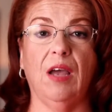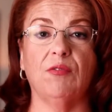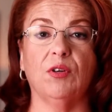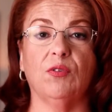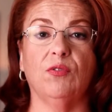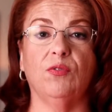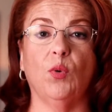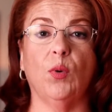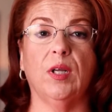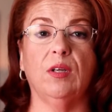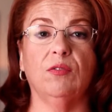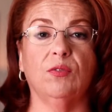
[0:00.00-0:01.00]
After
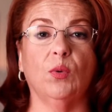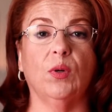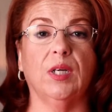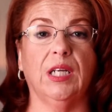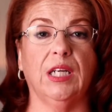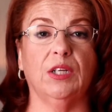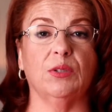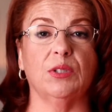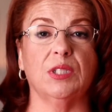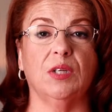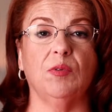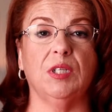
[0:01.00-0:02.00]
44
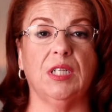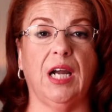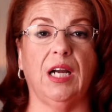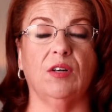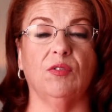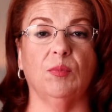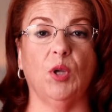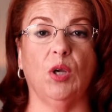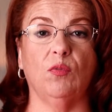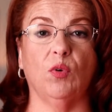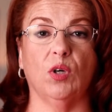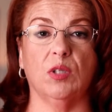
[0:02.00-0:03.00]
years, he retired from law
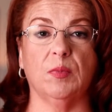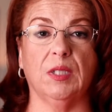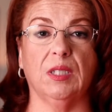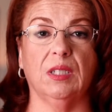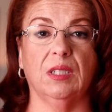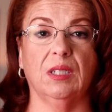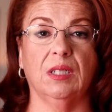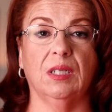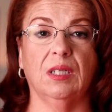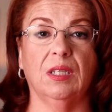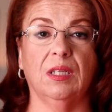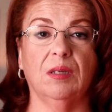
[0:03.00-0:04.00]
enforcement,
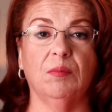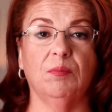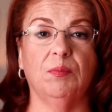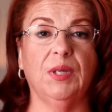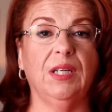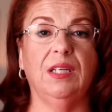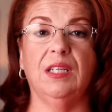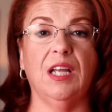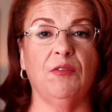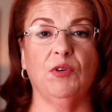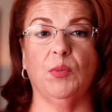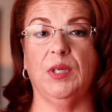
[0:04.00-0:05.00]
but he
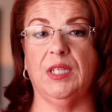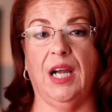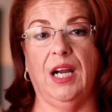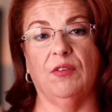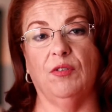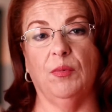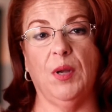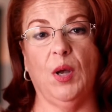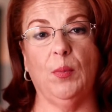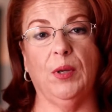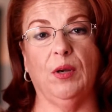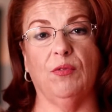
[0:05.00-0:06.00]
never retired from
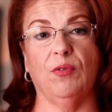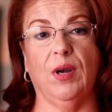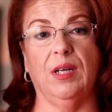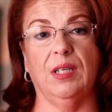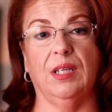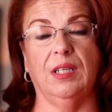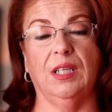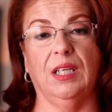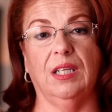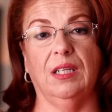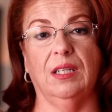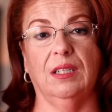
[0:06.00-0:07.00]
helping a friend in
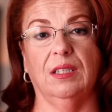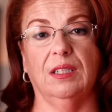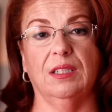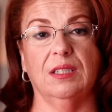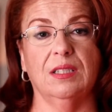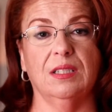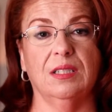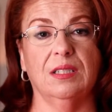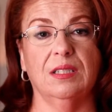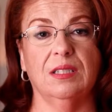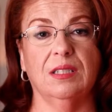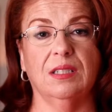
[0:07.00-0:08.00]
need.
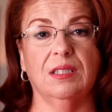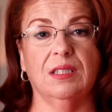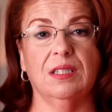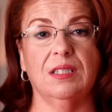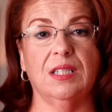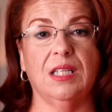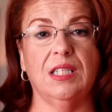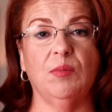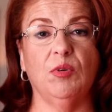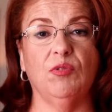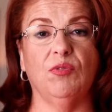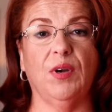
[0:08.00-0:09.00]
Since he
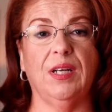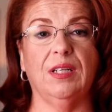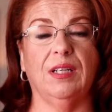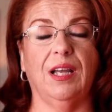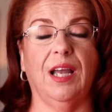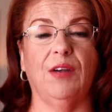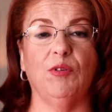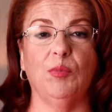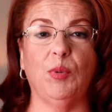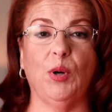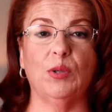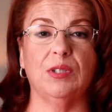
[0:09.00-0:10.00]
befriended
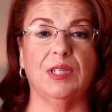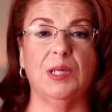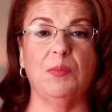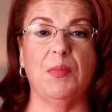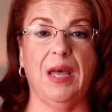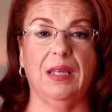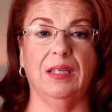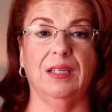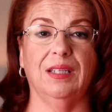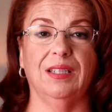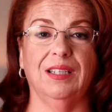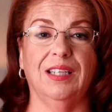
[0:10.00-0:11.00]
every person he met,
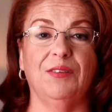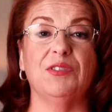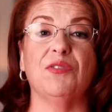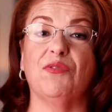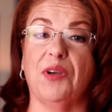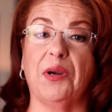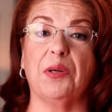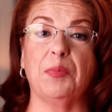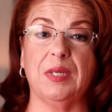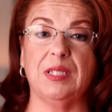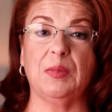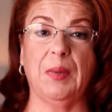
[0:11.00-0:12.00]
he was a very
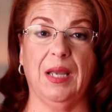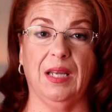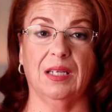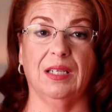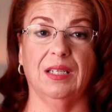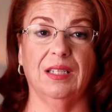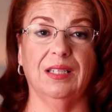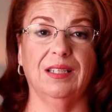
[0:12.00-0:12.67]
busy man.